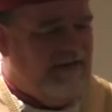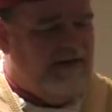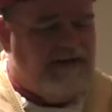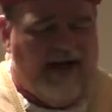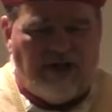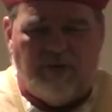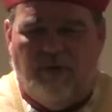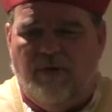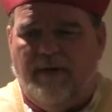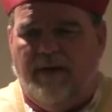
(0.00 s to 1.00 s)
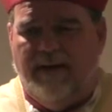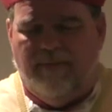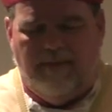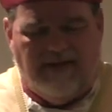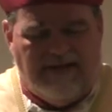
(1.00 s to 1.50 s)
the natural
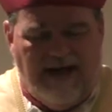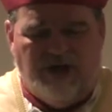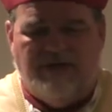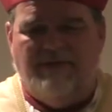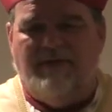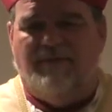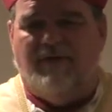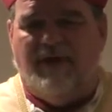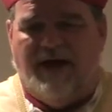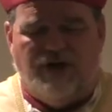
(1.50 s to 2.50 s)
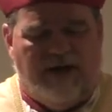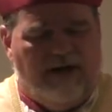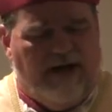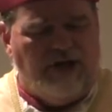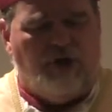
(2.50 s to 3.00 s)
implementation of the
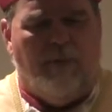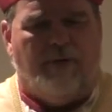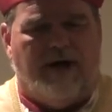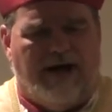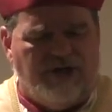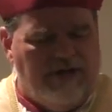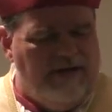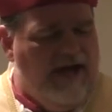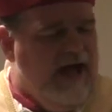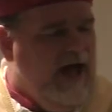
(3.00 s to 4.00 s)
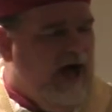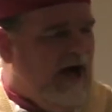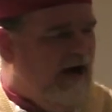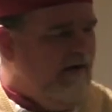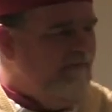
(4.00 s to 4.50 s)
logical progression
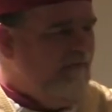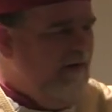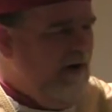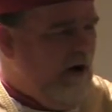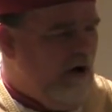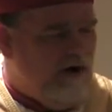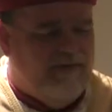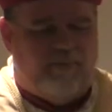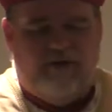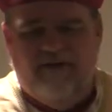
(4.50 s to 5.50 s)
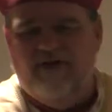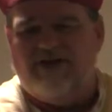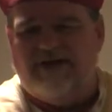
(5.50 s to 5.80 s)
of all of the previous